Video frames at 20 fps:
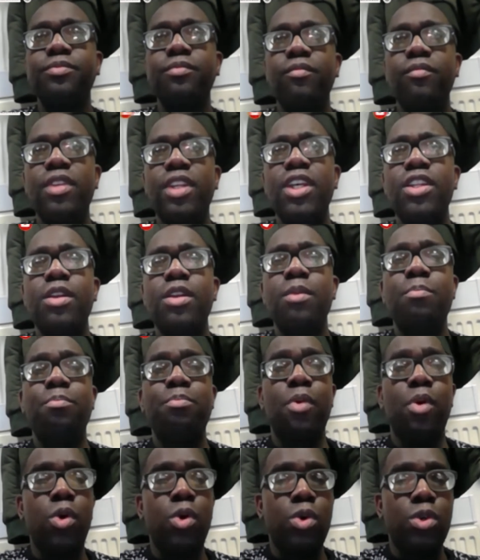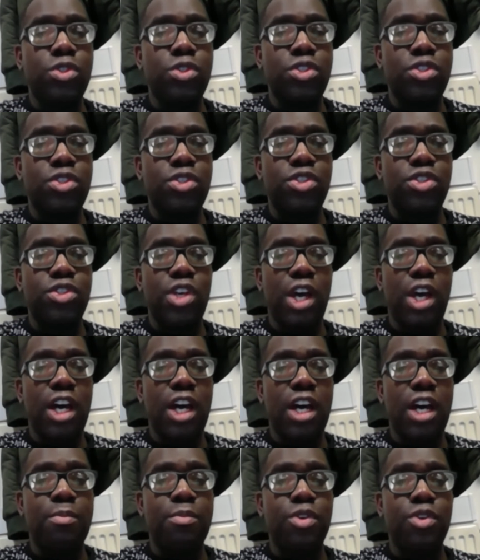the board's
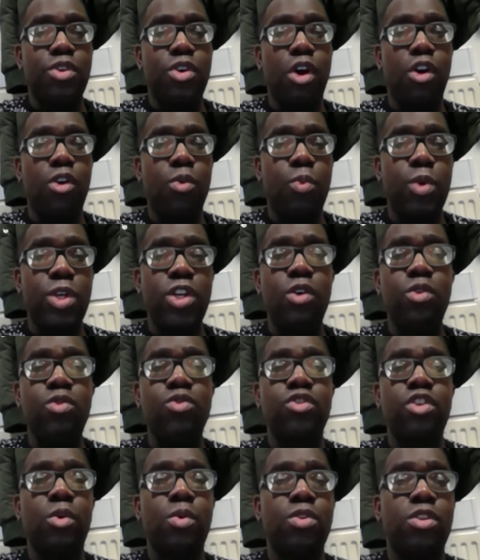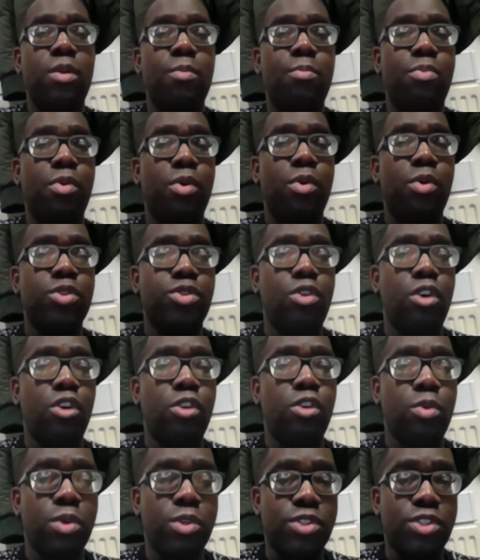goal, we don't know what the board's goal
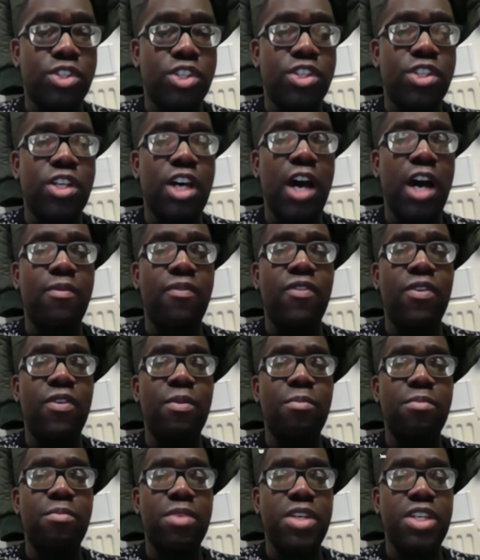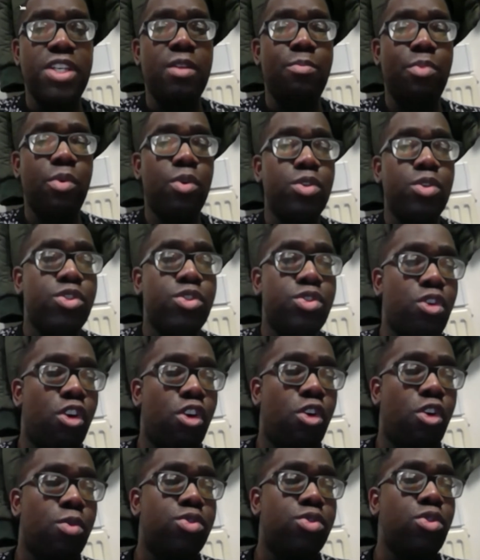was. And for me, the board's goal
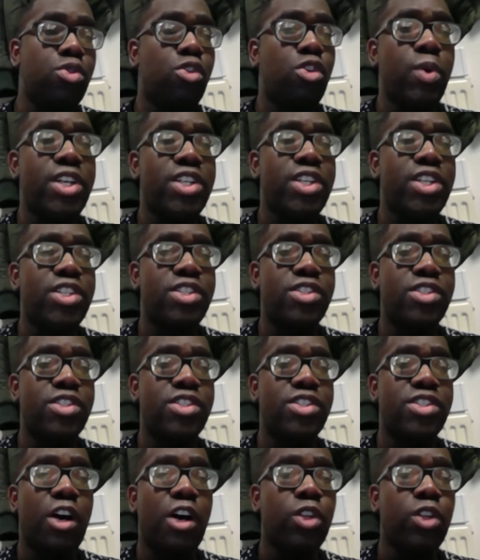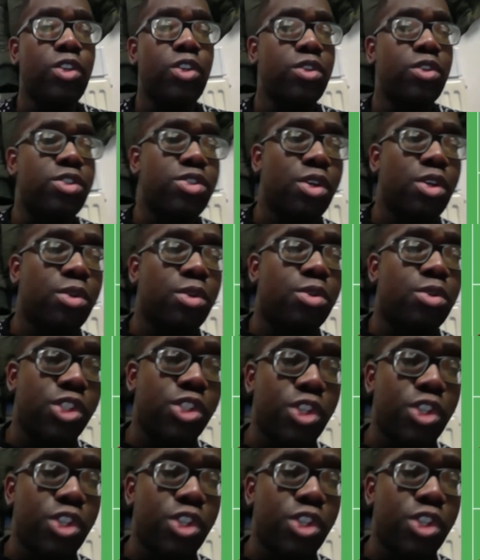was always that Ole Gunnar Solskjaer